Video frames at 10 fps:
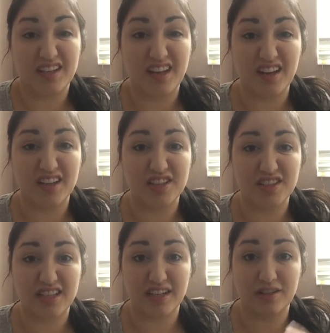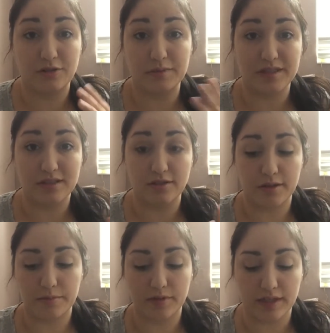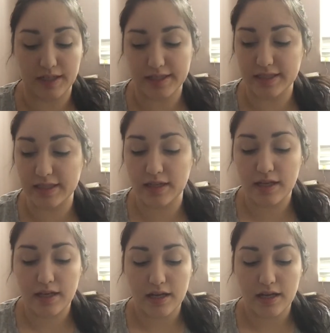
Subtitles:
yeah, it just kind of opens her up really nicely.